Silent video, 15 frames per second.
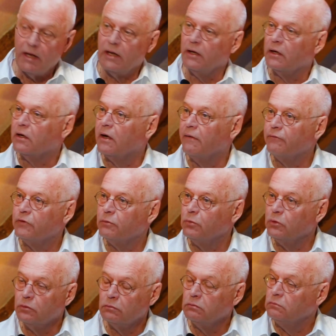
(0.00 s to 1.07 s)
in a
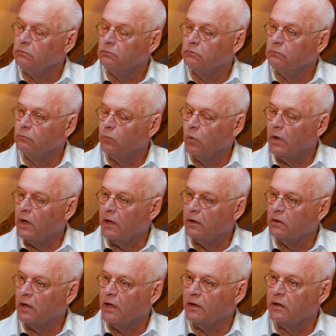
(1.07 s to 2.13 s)
comfortable way,
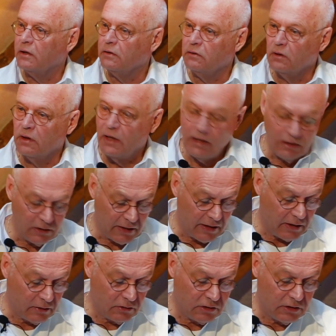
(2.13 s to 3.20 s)
like in laying
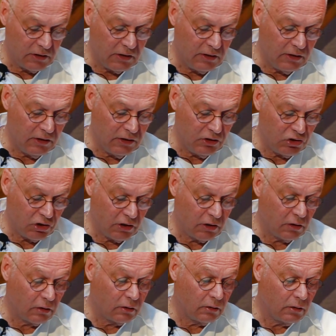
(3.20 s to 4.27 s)
down, sitting in a
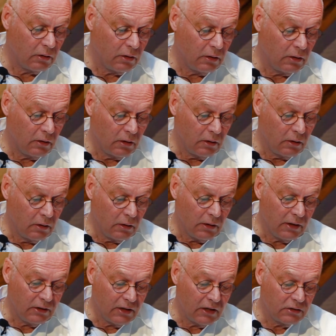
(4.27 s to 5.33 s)
chair.
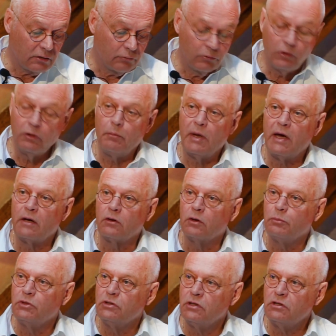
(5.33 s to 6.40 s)
It doesn't really matter. The
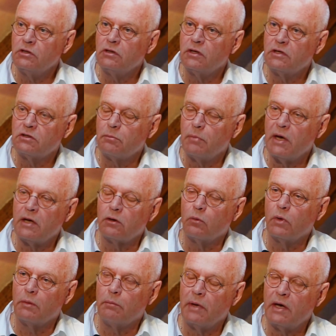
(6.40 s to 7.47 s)
position doesn't matter.
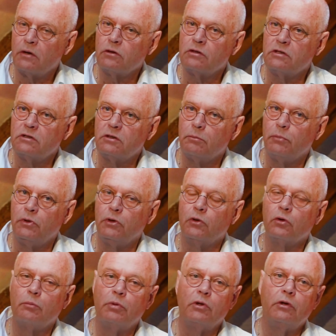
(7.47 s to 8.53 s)
What matters is
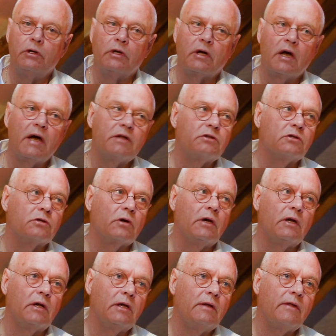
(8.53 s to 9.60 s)
your ability to
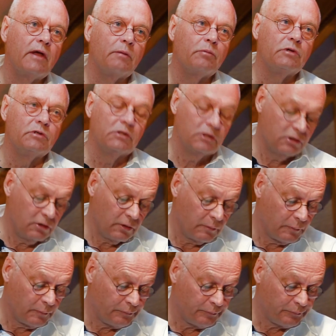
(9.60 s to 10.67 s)
concentrate in that position.
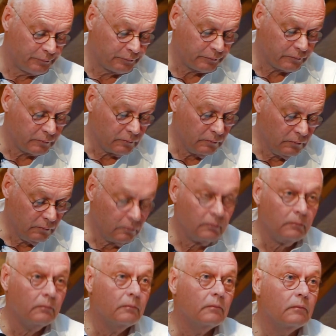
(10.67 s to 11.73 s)
But the
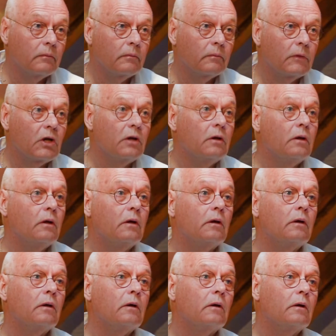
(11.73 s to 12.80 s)
spine should
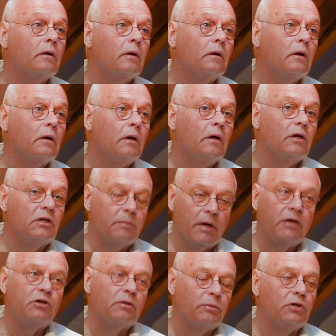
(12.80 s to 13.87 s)
be straight.
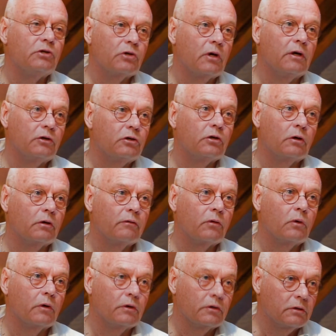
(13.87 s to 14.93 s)
Spine should be straight, sure, of
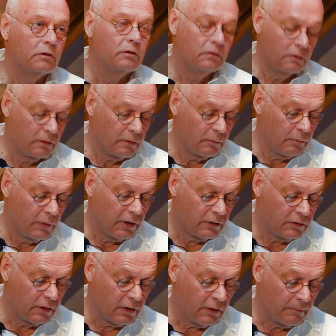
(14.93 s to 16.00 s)
course.
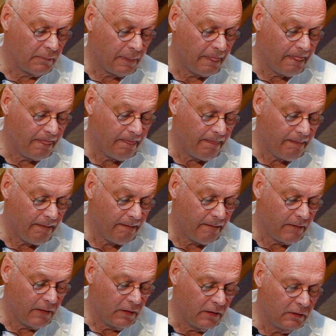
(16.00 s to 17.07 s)
But
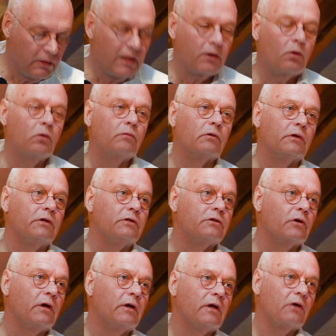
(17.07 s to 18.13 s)
Not overly
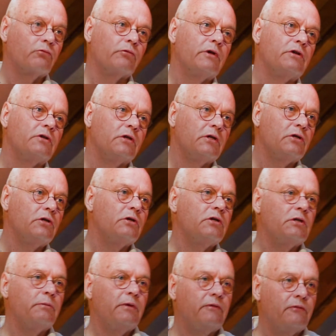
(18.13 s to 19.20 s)
straight, not rigid. You
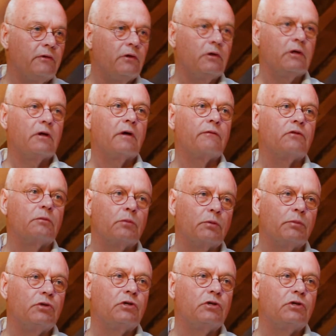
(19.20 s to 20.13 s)
should be feeling comfortable, but